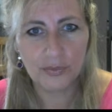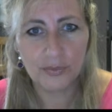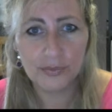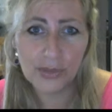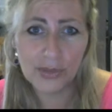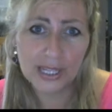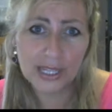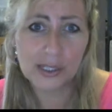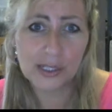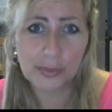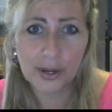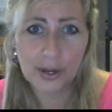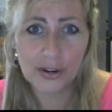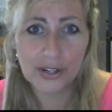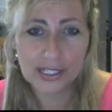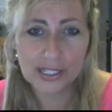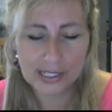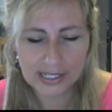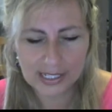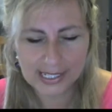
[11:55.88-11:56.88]

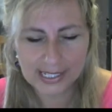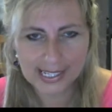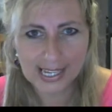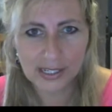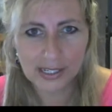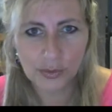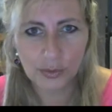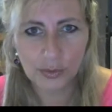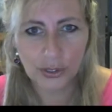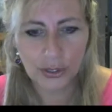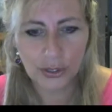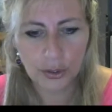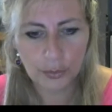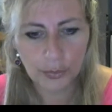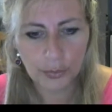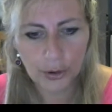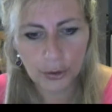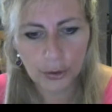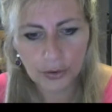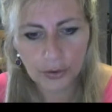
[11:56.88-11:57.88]
experienced success with your
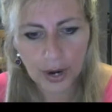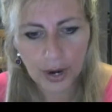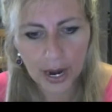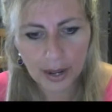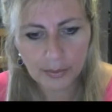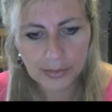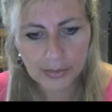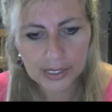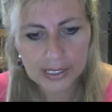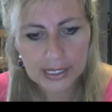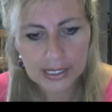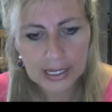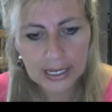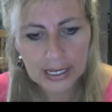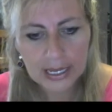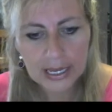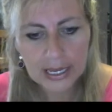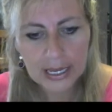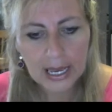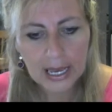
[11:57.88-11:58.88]
programs.
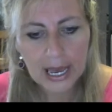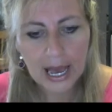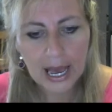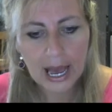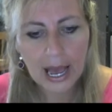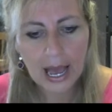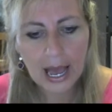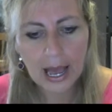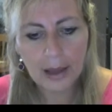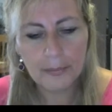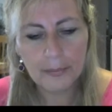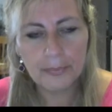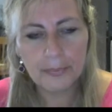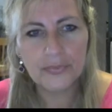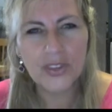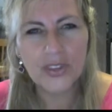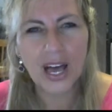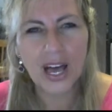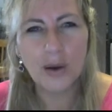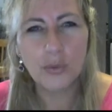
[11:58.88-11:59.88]

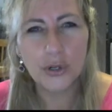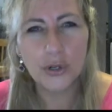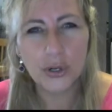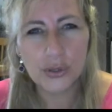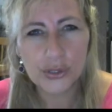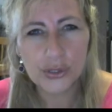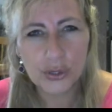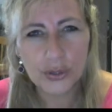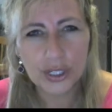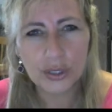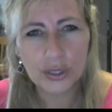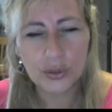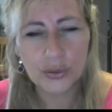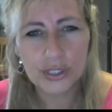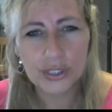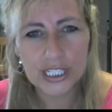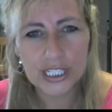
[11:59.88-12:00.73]
I would also include